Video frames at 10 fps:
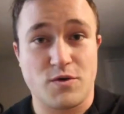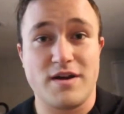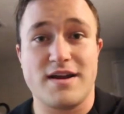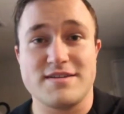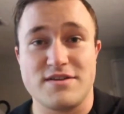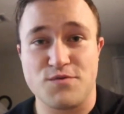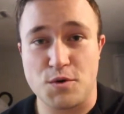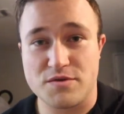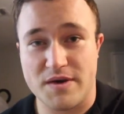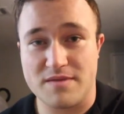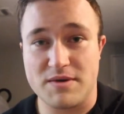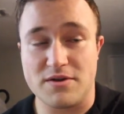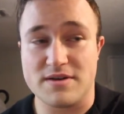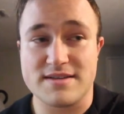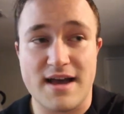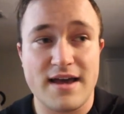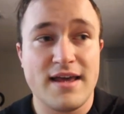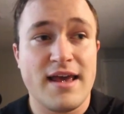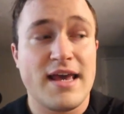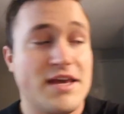2019 Volkswagen Beetle? It's not
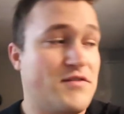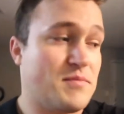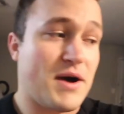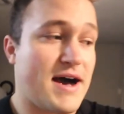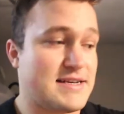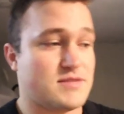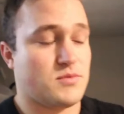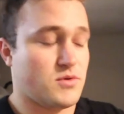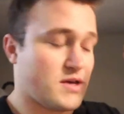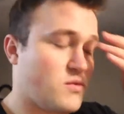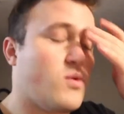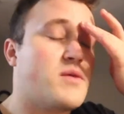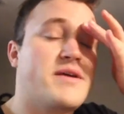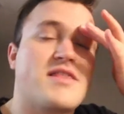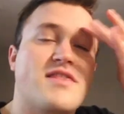even possible. Like, what am I